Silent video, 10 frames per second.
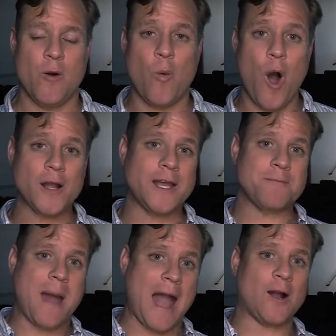Walking
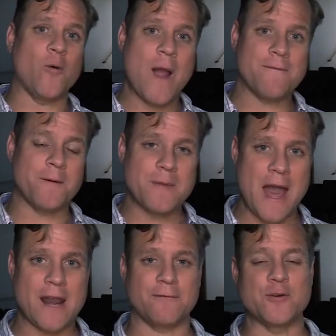back away from
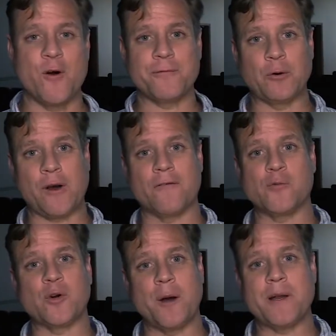that, if you don't feel
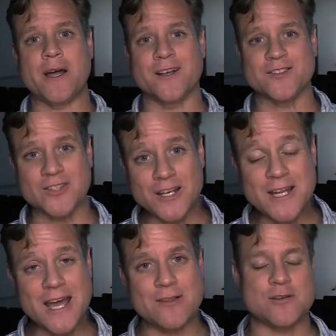comfortable coming on a
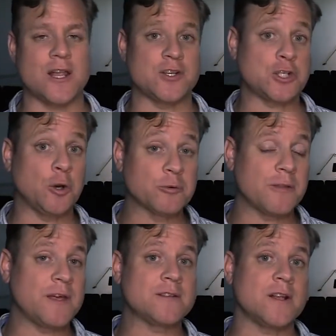Sunday, there's a lot of children
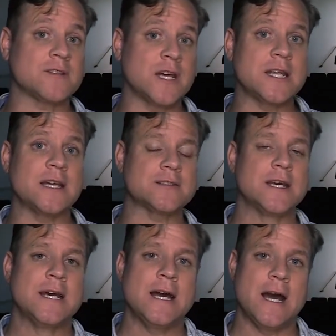and things on Sundays,
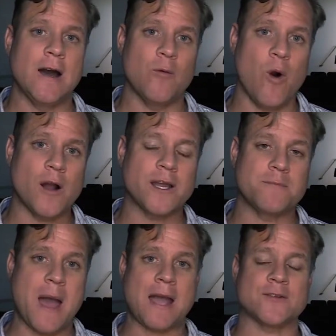walking
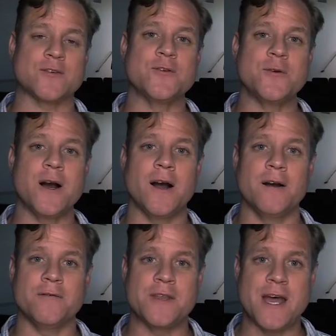back to
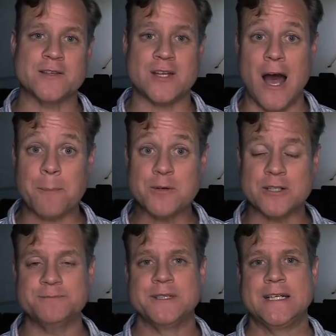the next
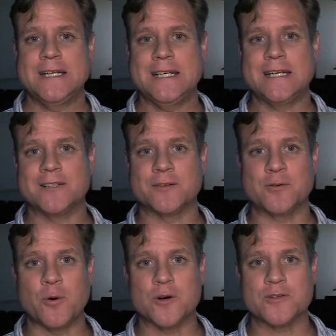option is, of
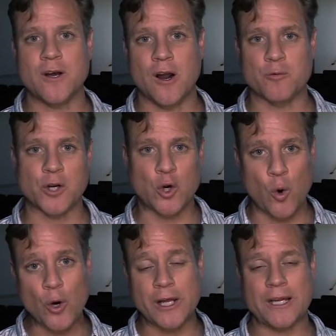course, our
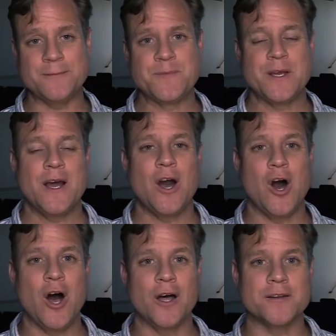recording
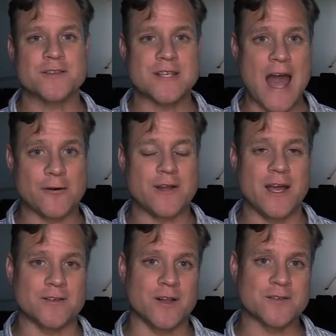on
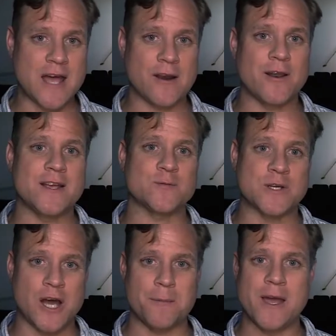Saturdays. On Saturdays, we
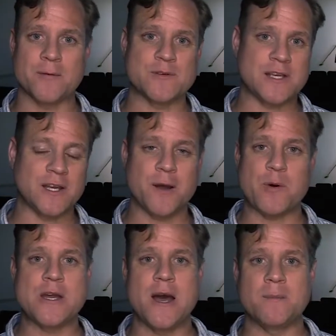come in, we sing a
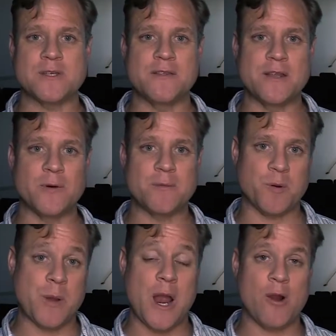couple hymns, and then we
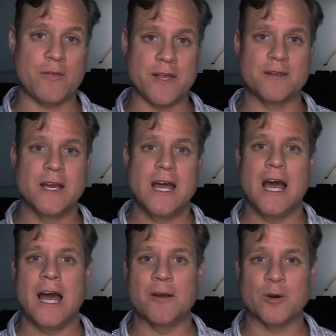prepare, and then
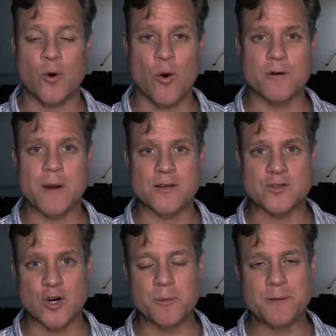I record my
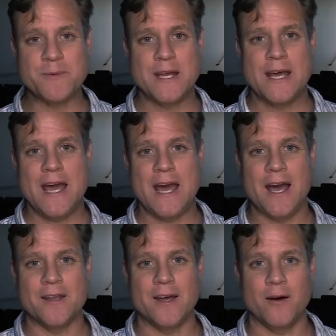sermon.
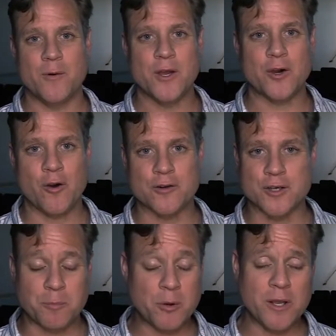And we encourage
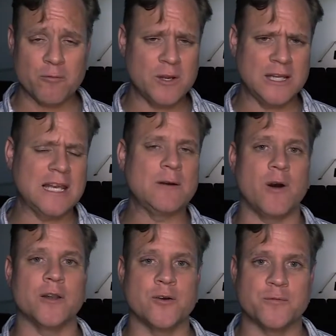Kapuna, really
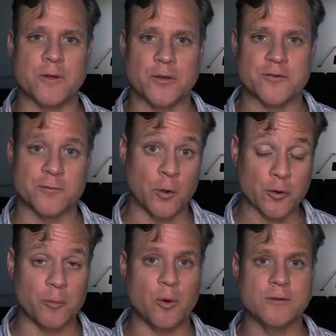anyone who feels
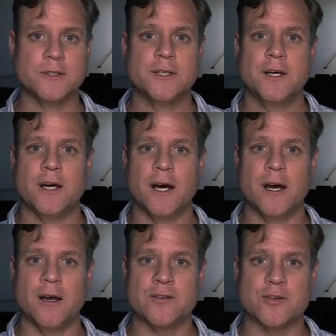vulnerable,
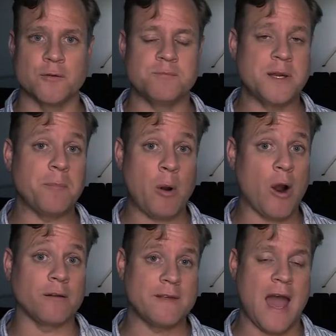to be a
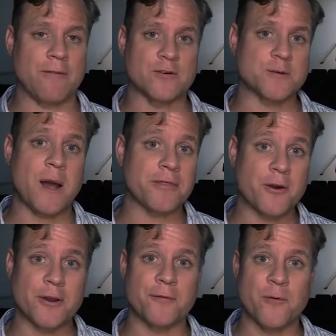part of that. There's about
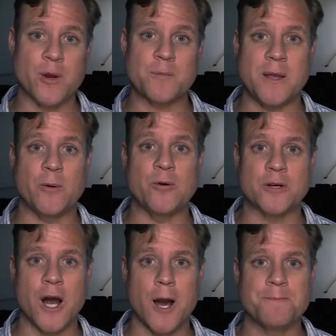30 or 40 people who
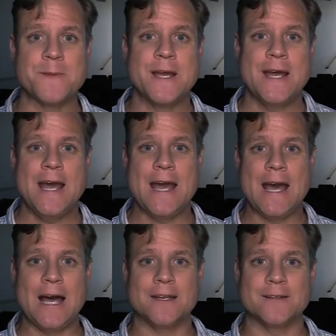come,
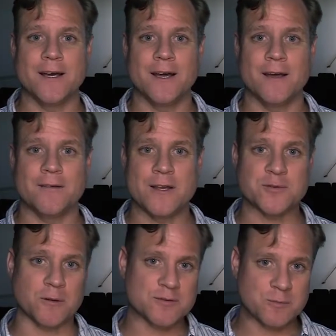and they
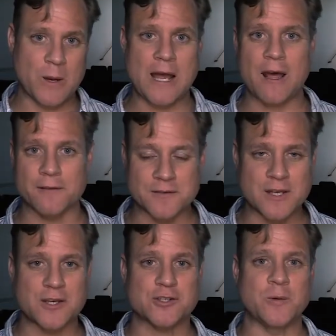sort of spread out in the
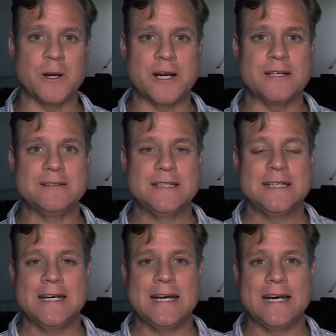sanctuary
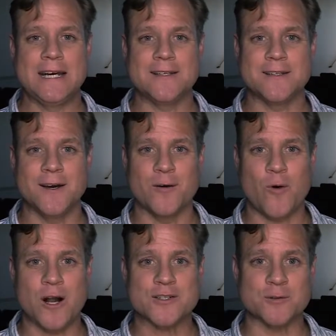and
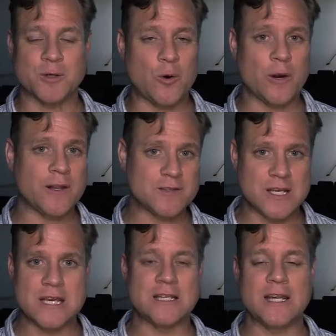watch the recording, they
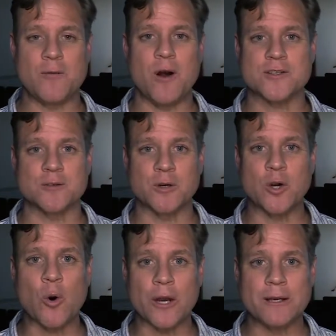sing, and then they watch the
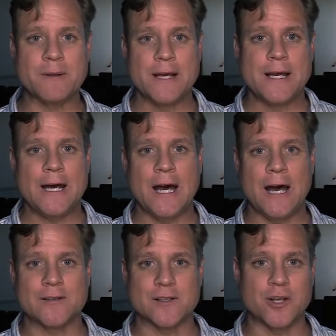recording.
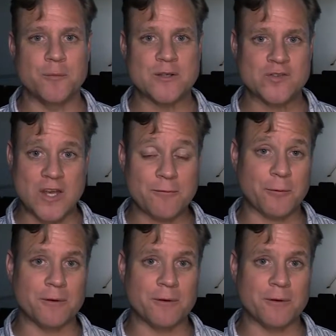It's a little bit safer